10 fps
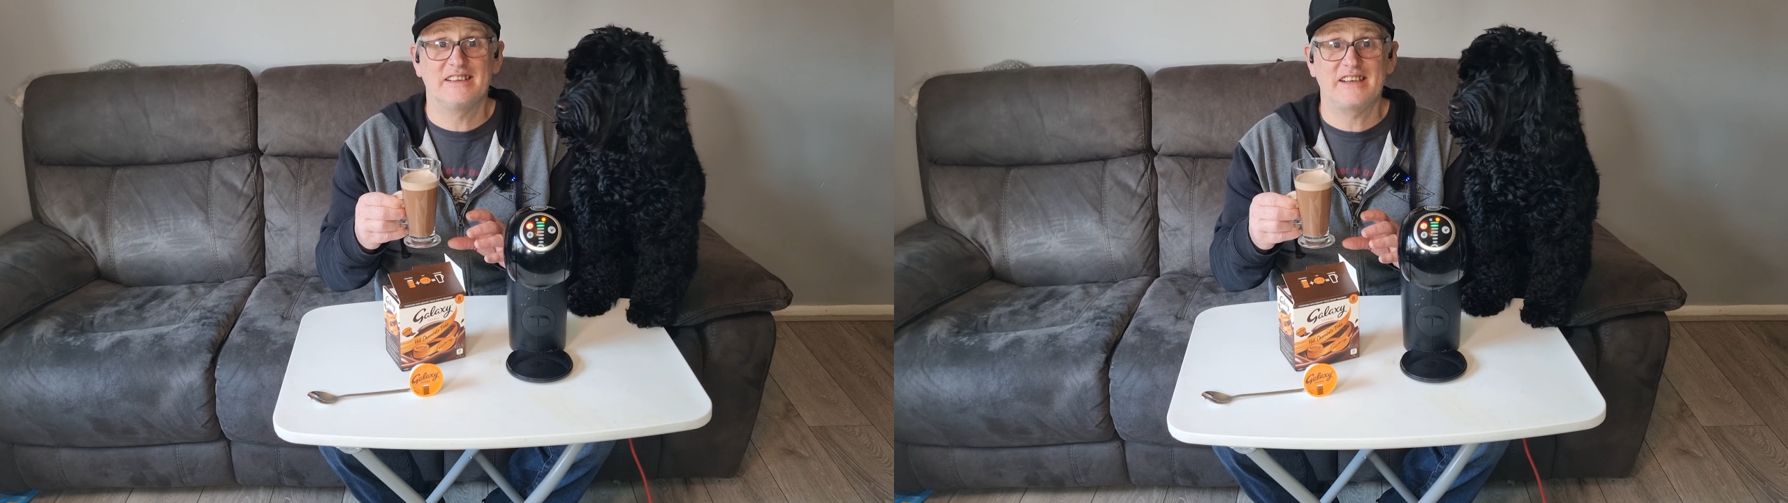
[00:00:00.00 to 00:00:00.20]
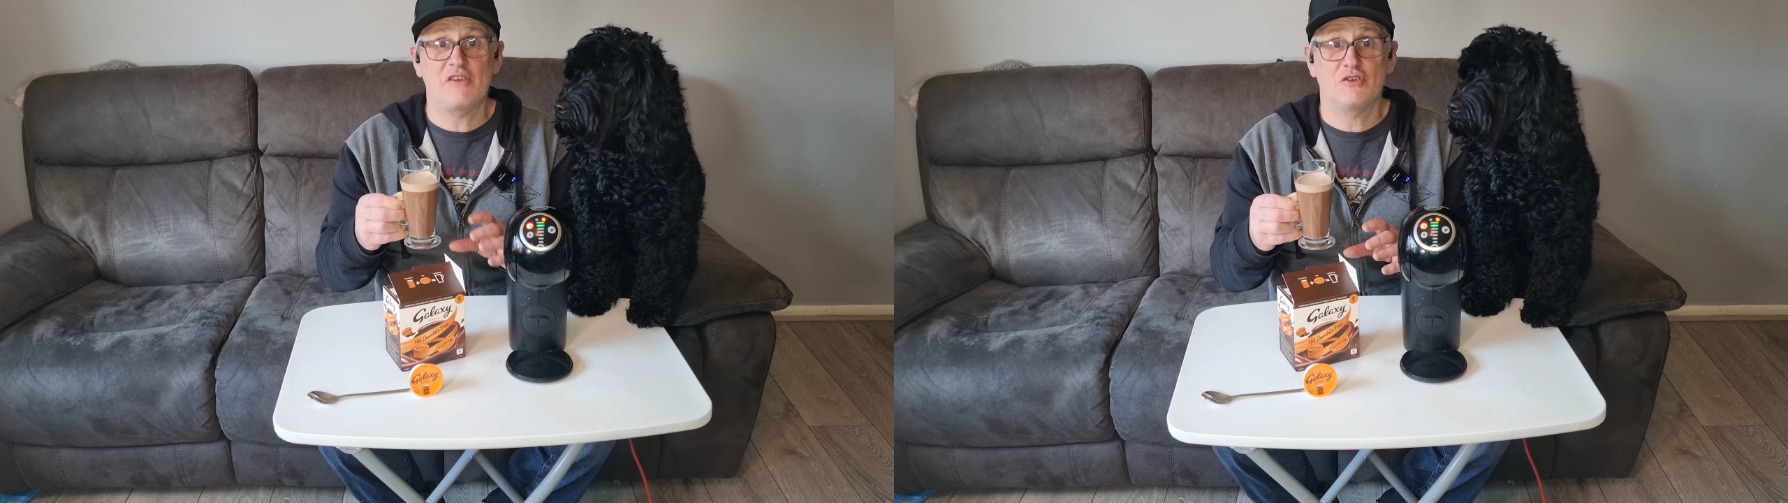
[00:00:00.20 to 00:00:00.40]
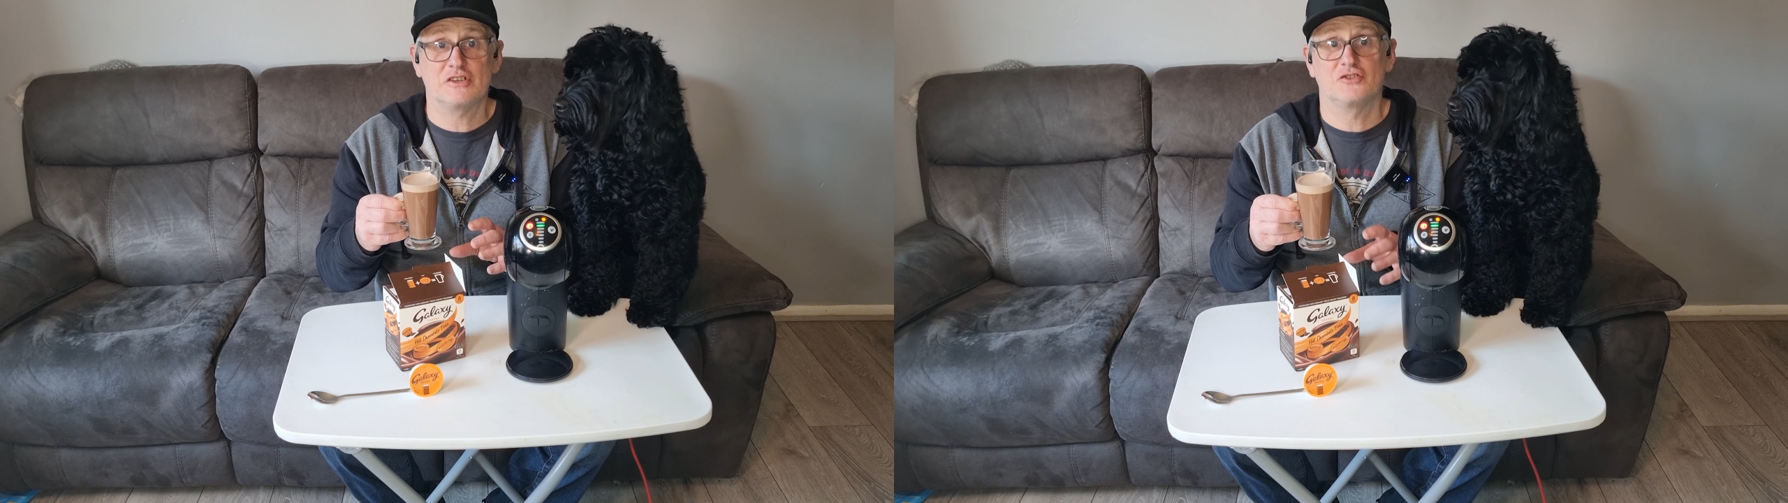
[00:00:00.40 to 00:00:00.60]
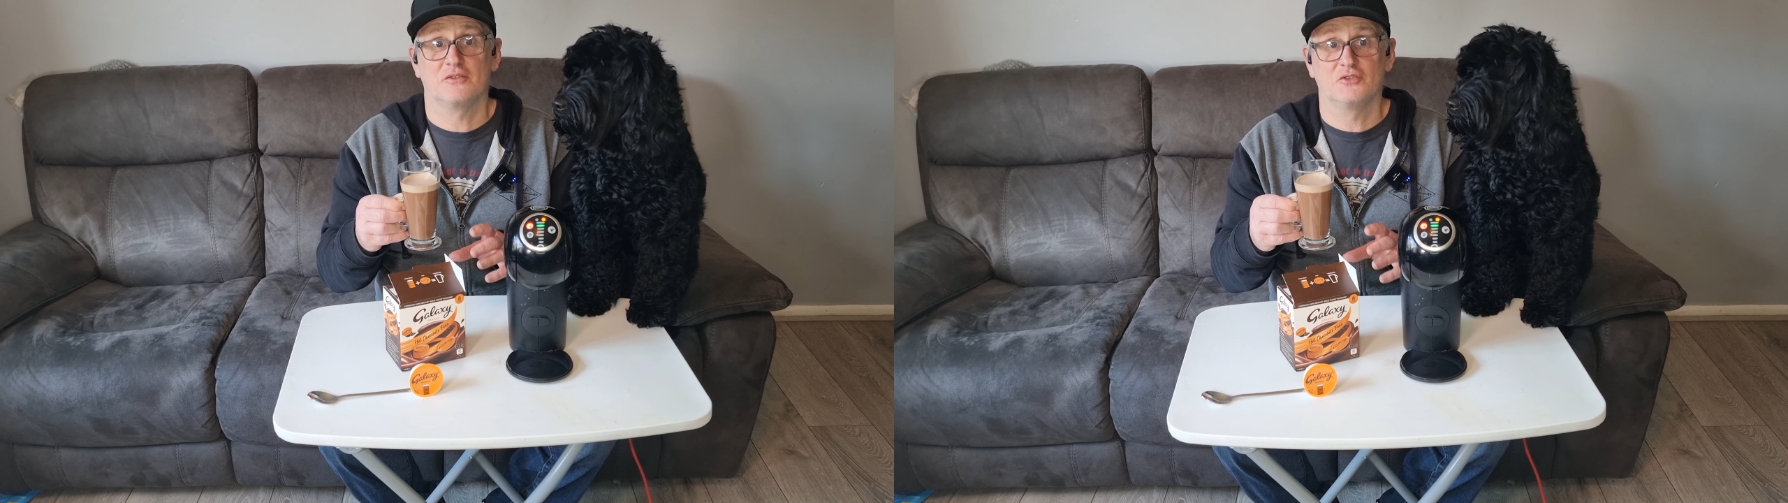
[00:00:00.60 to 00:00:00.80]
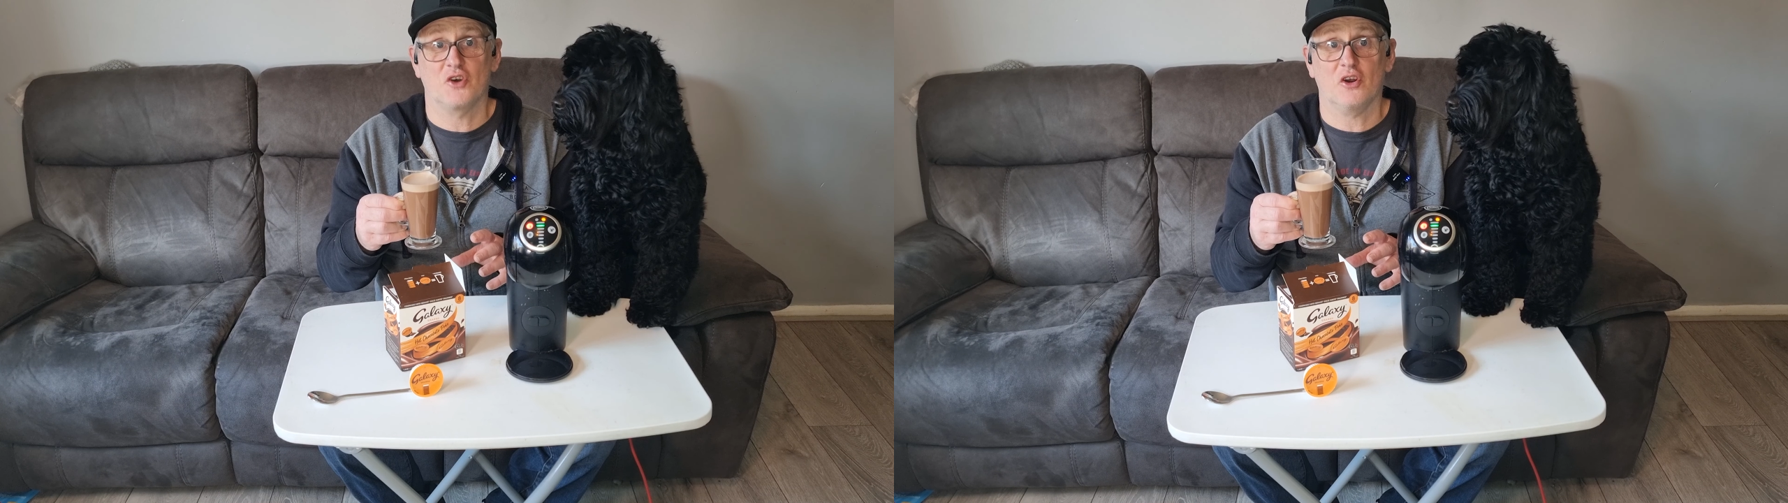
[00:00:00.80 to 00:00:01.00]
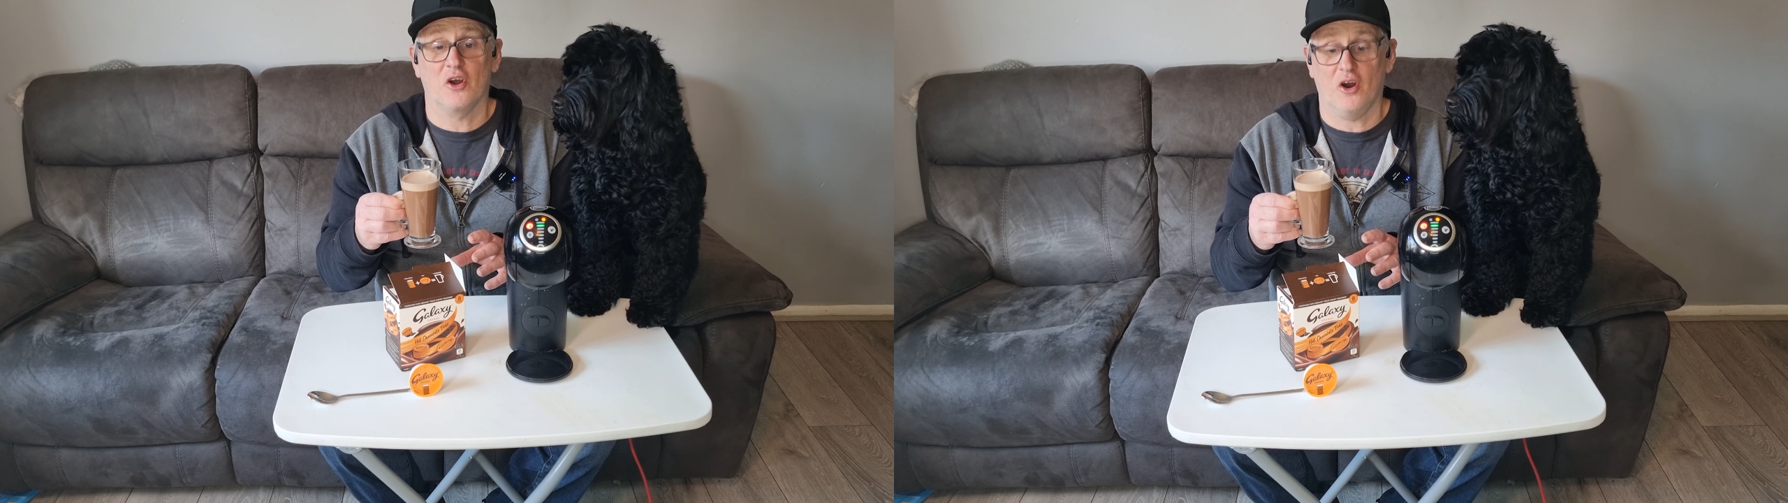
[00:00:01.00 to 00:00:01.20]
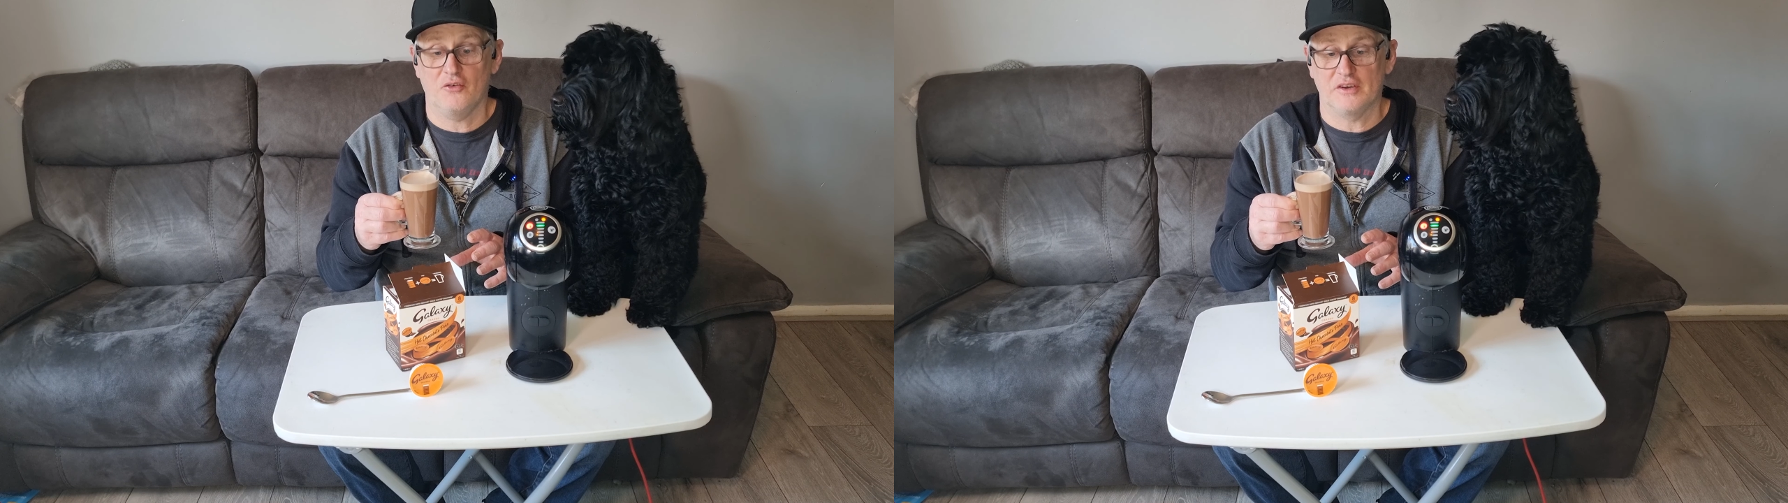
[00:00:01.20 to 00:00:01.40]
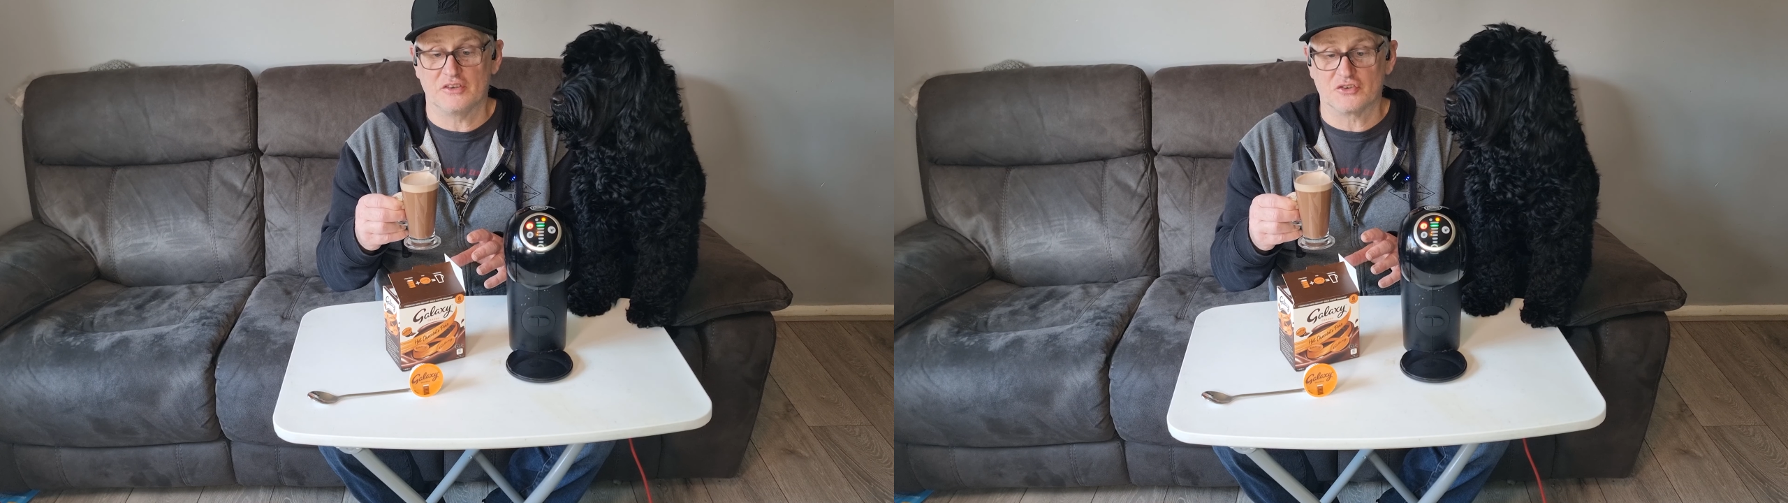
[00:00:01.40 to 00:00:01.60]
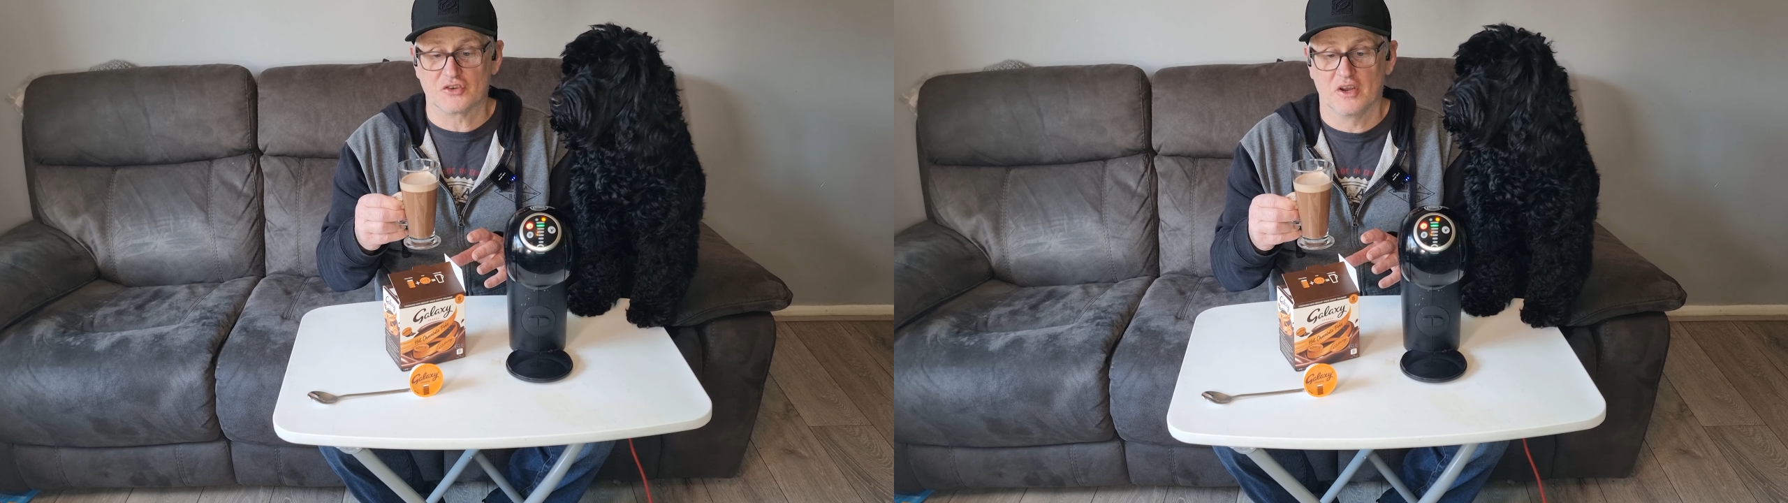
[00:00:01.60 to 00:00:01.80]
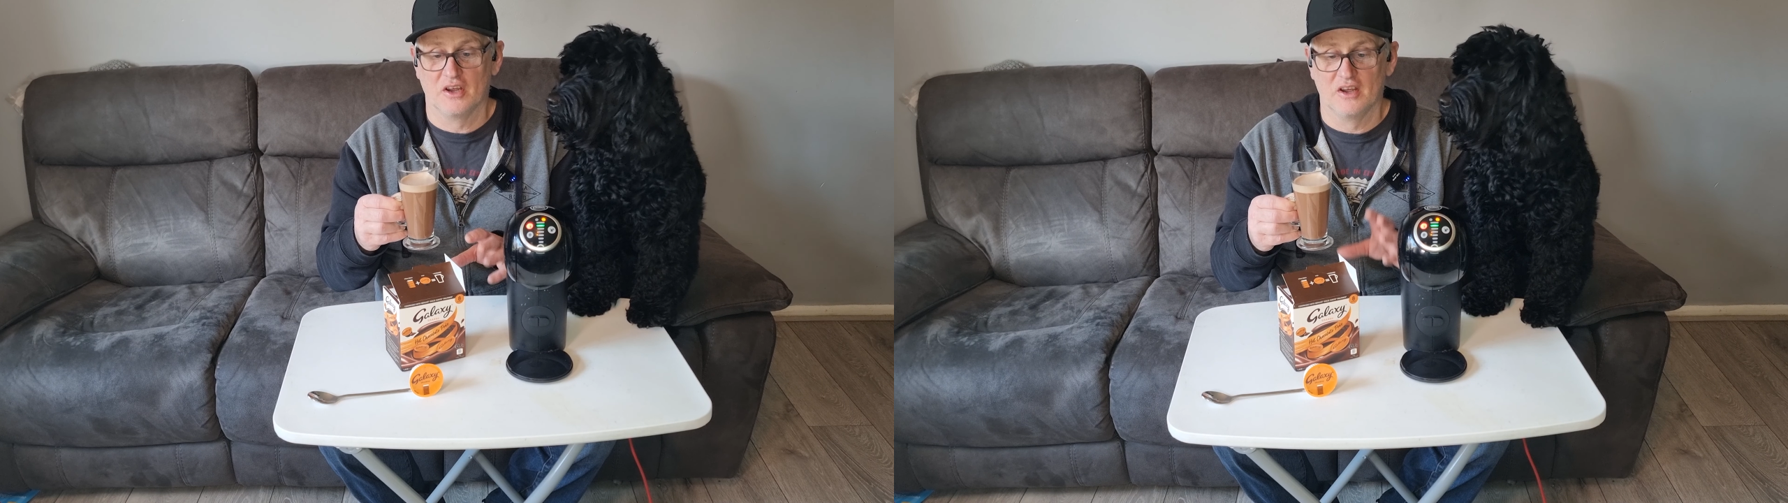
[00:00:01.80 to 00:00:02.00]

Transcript: Terry's chocolate orange.